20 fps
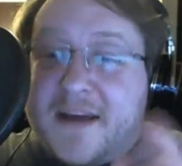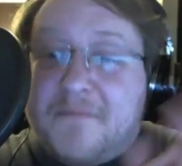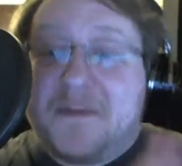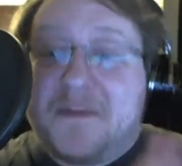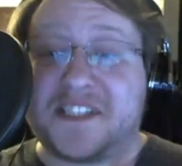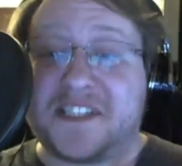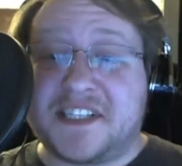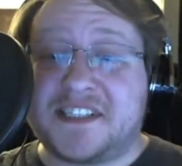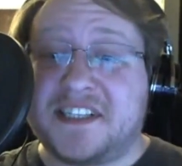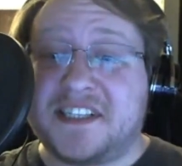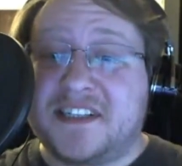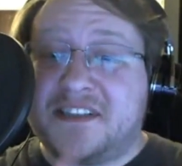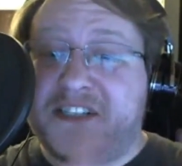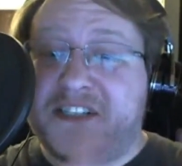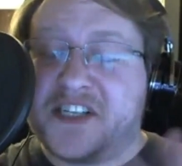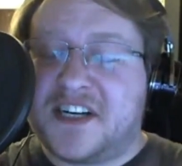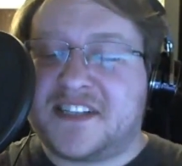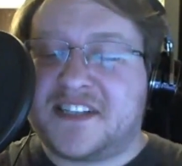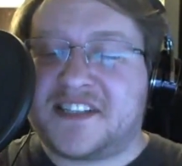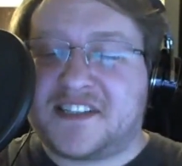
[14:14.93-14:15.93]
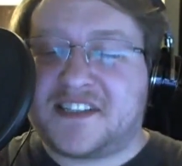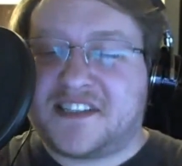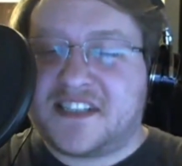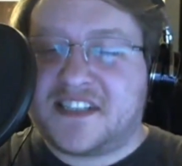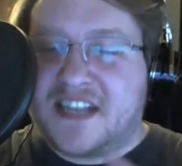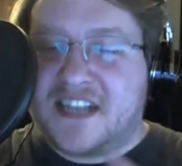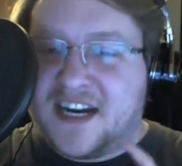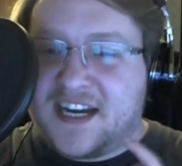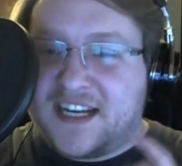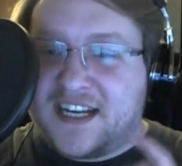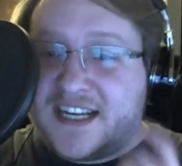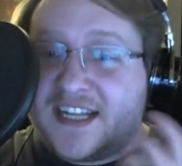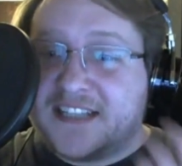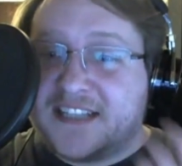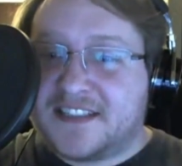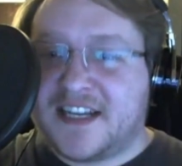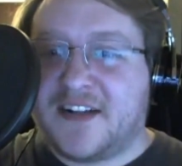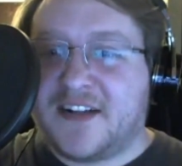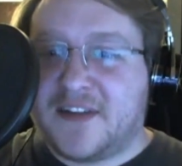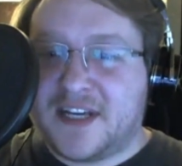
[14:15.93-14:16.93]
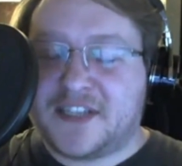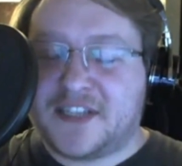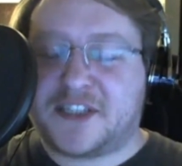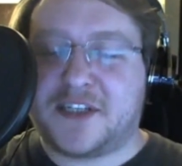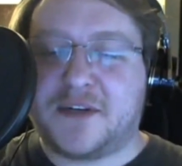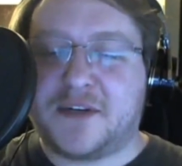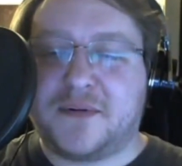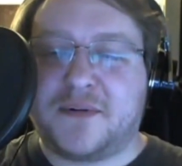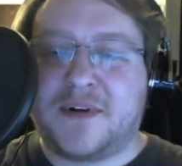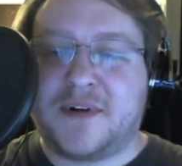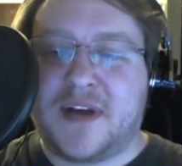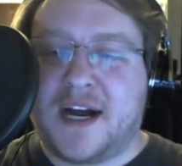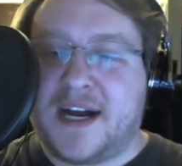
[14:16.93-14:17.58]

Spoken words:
this isn't just an Intel issue.